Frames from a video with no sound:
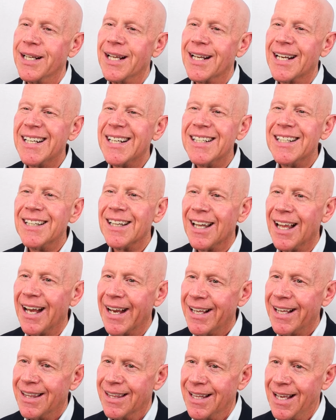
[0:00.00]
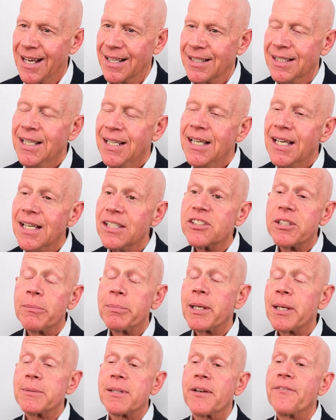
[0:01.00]
And I didn't like that. And
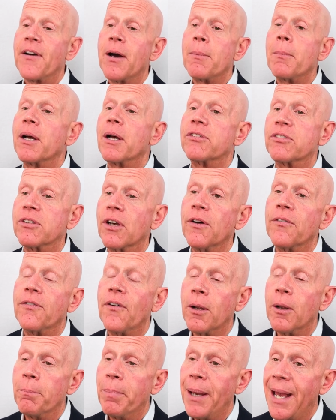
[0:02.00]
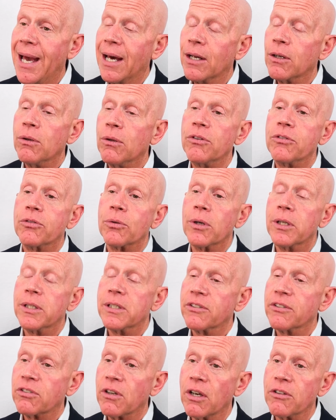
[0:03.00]
sometimes I found myself on panels or in
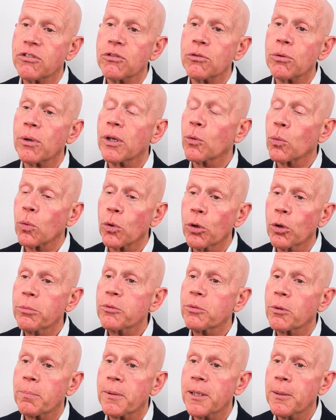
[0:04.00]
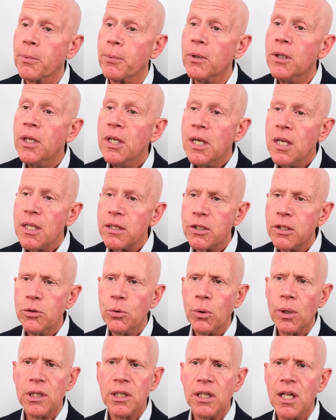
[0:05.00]
discussions or in rooms with people that
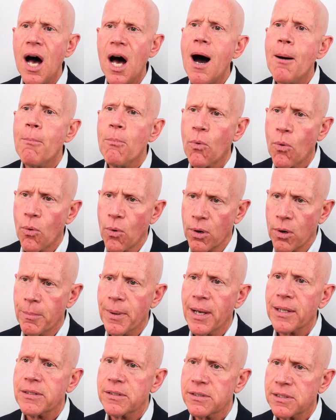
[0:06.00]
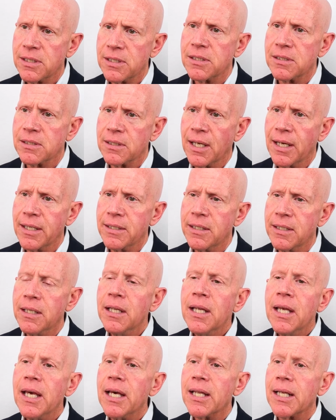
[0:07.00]
knew a lot more about these things than I did.
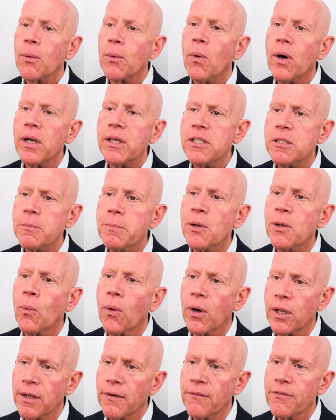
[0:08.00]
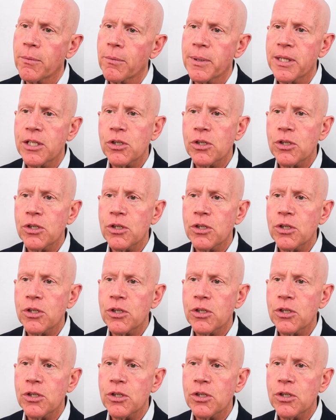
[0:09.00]
And I wanted to be one of them.